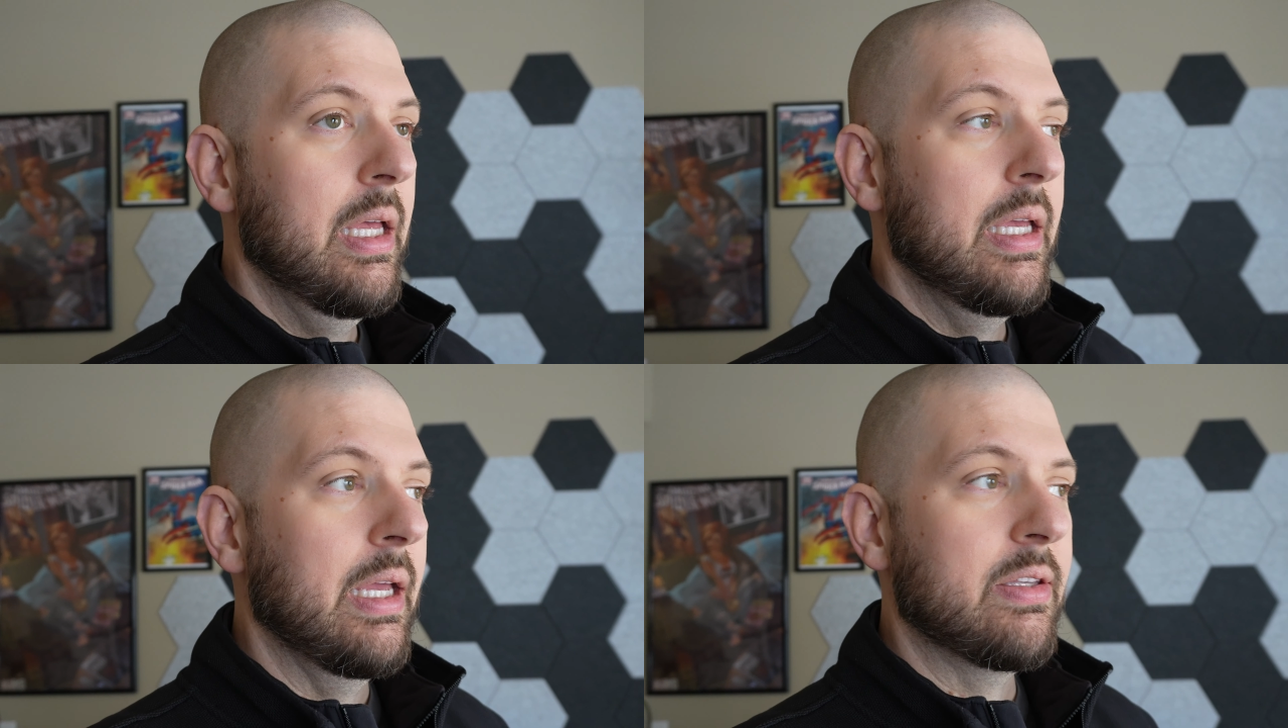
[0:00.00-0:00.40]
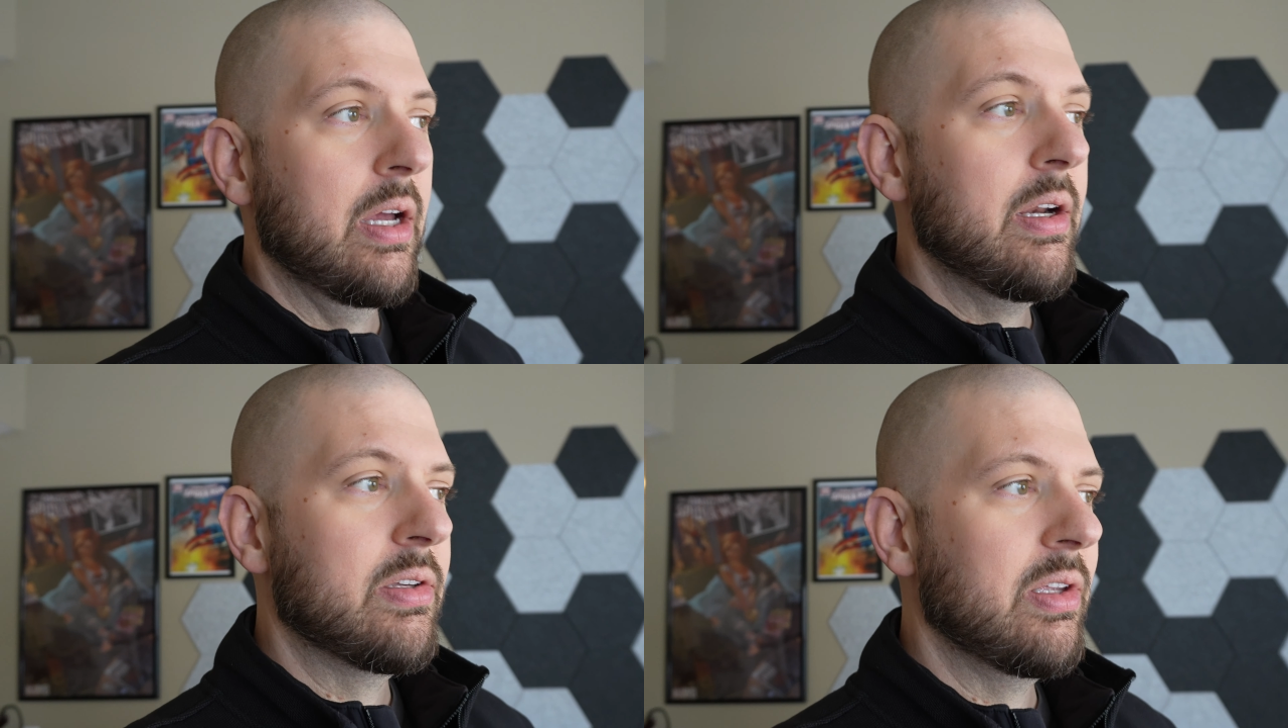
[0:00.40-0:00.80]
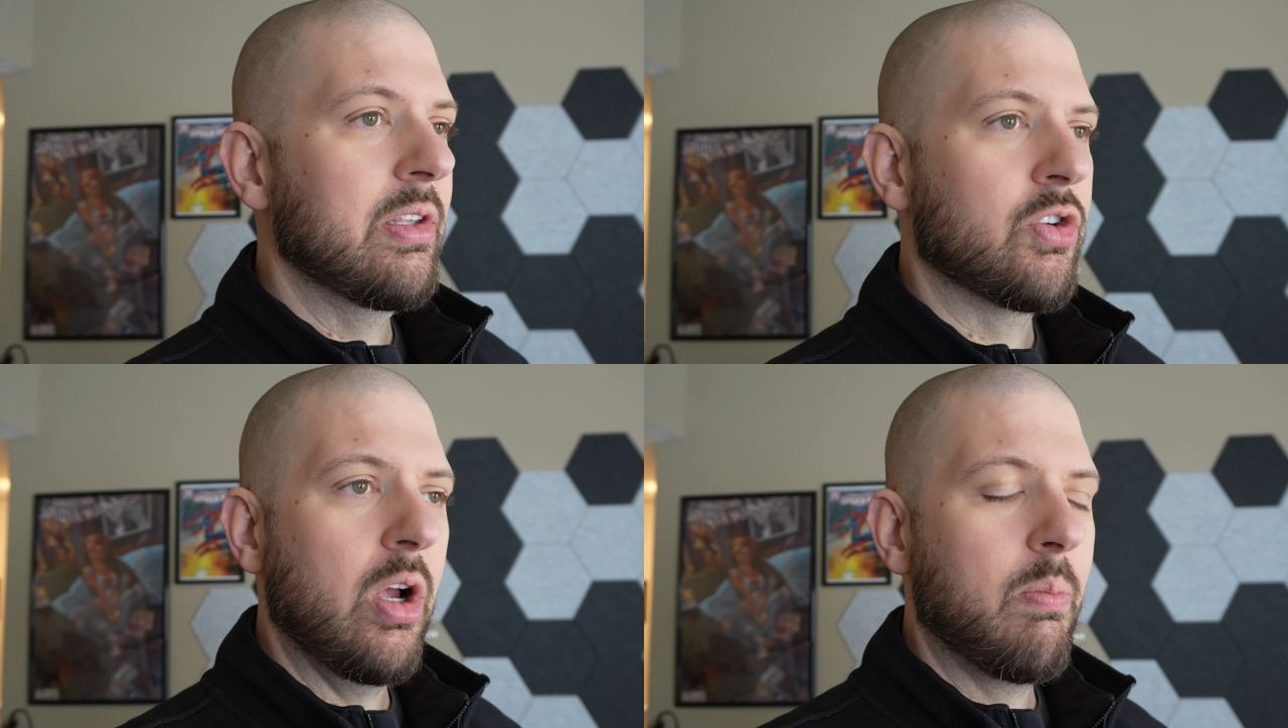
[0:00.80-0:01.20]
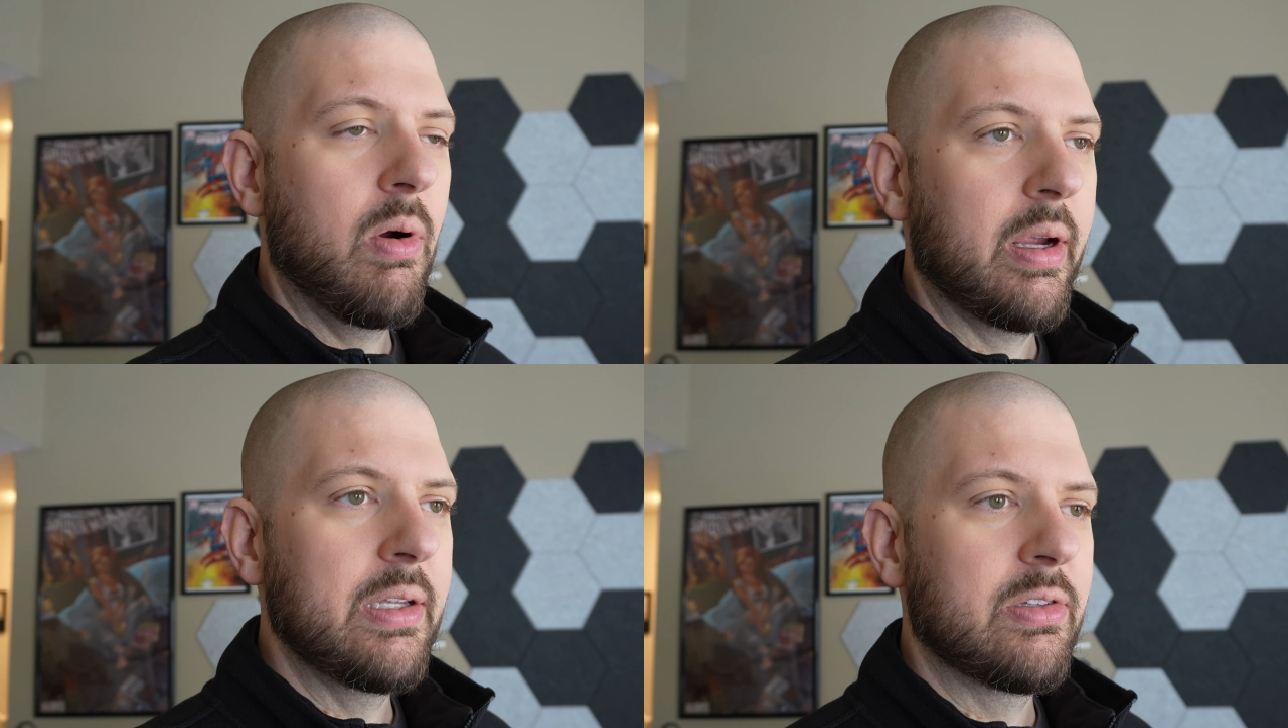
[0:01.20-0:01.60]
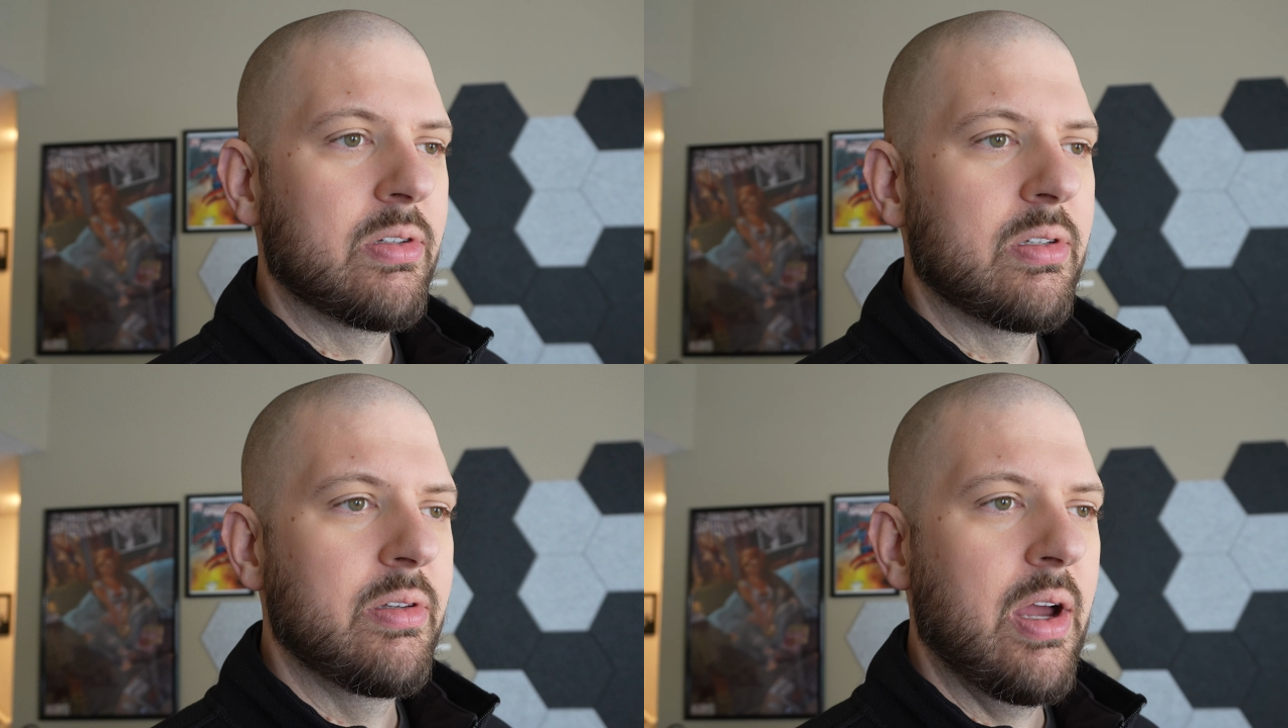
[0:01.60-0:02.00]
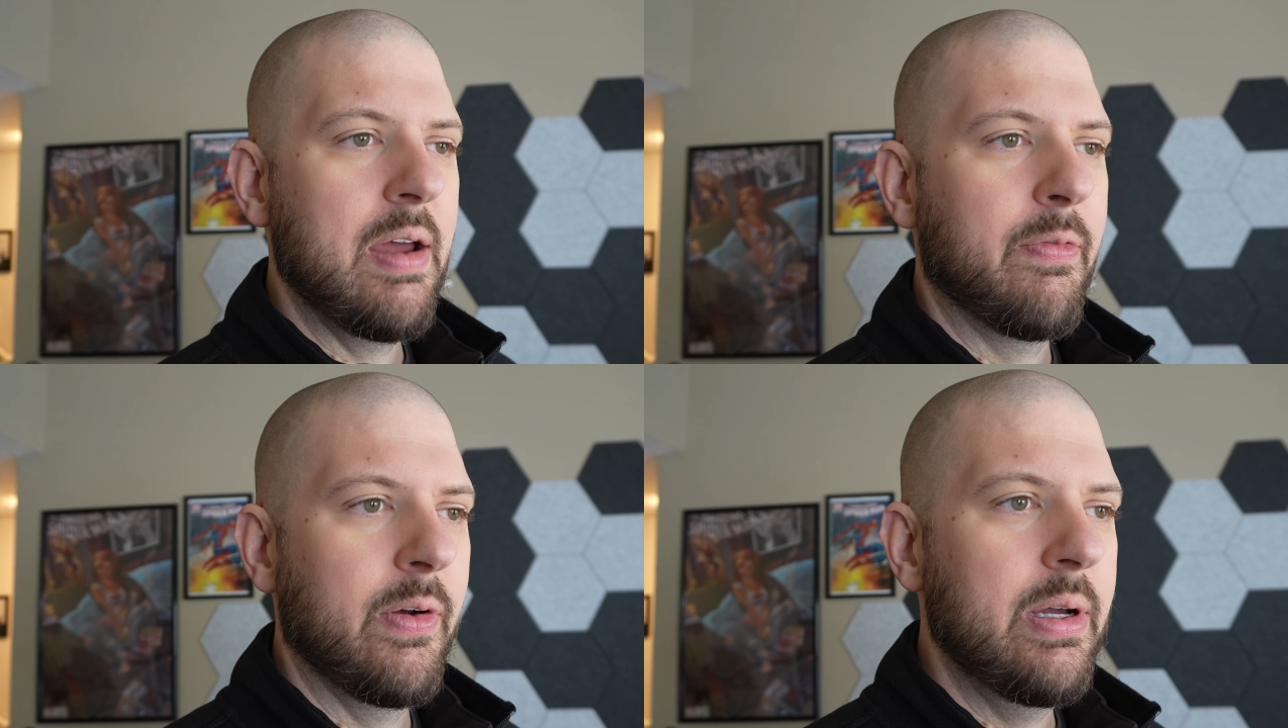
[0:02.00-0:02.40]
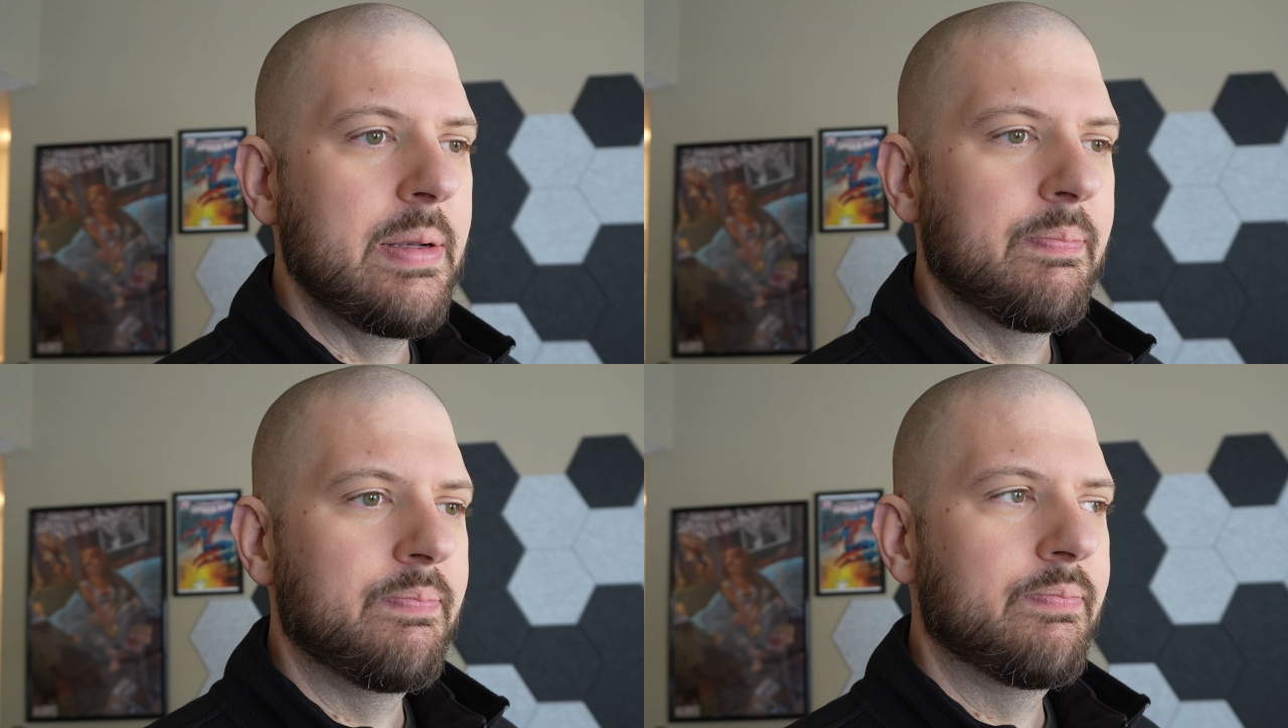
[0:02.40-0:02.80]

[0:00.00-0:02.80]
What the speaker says: it's honestly, the truck market's not fun.